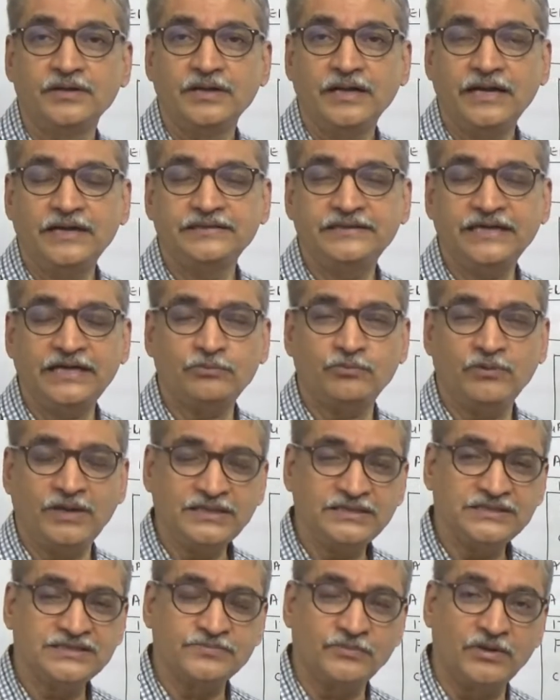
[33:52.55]
and that
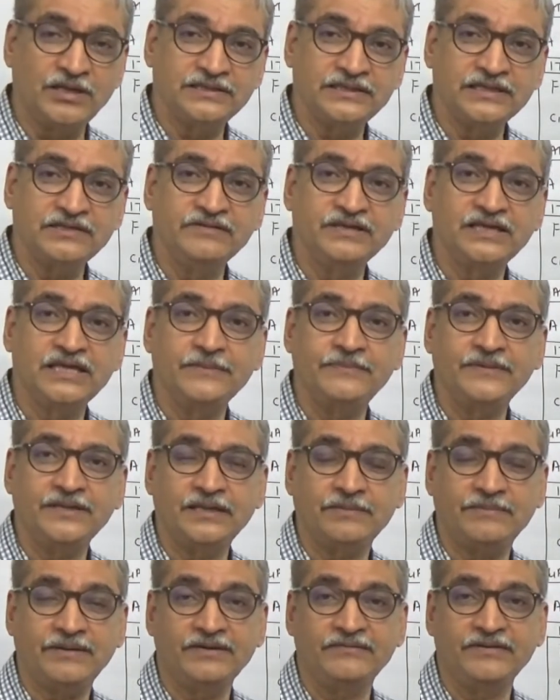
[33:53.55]
one small thing we keep in the
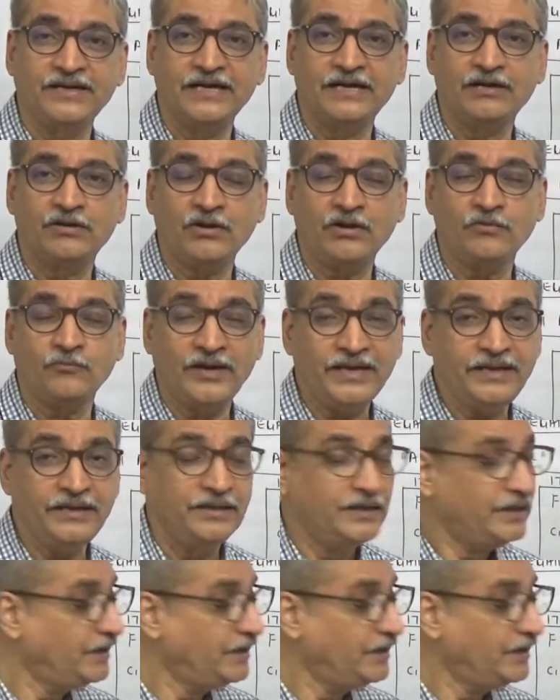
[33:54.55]
mind will get wrong. Why?